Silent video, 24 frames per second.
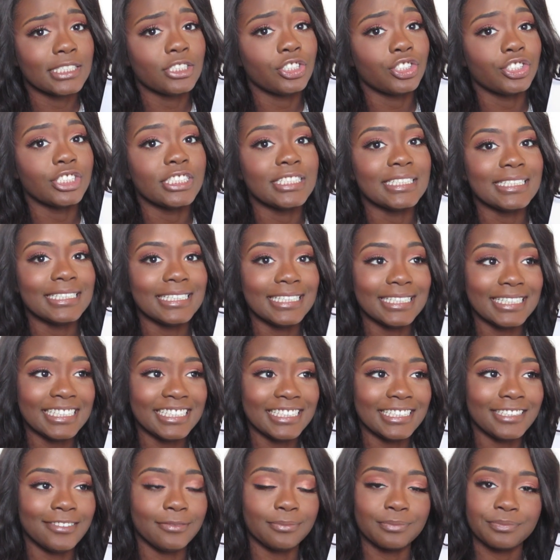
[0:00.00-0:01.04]
that you're
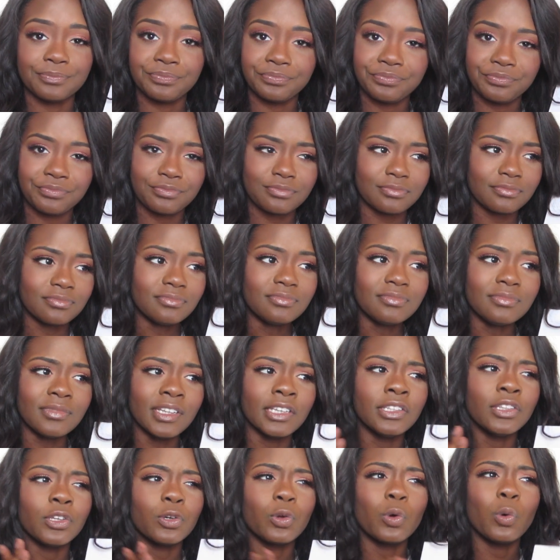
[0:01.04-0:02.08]
getting
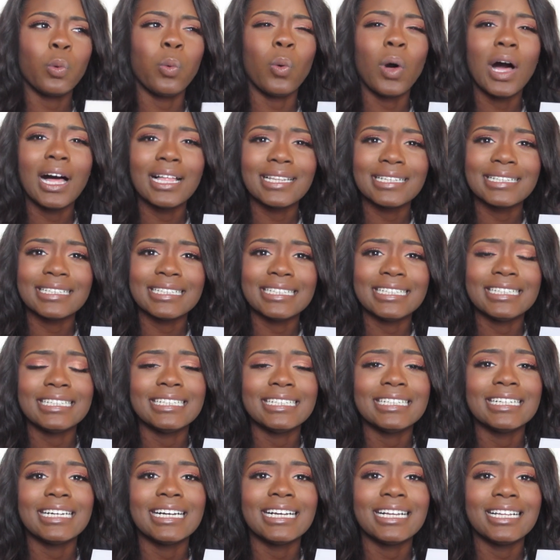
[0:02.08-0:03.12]
and the
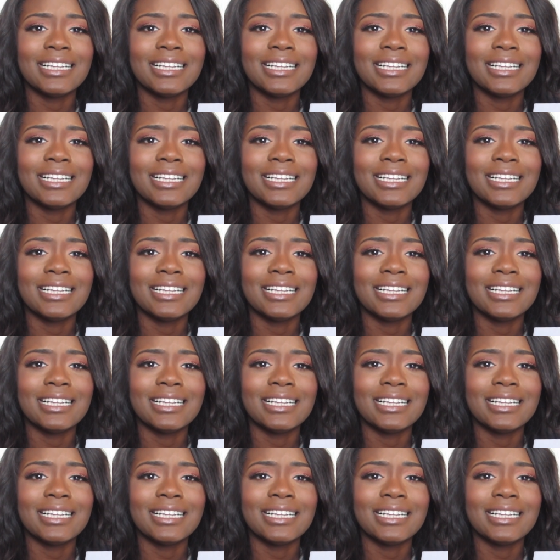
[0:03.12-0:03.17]
quality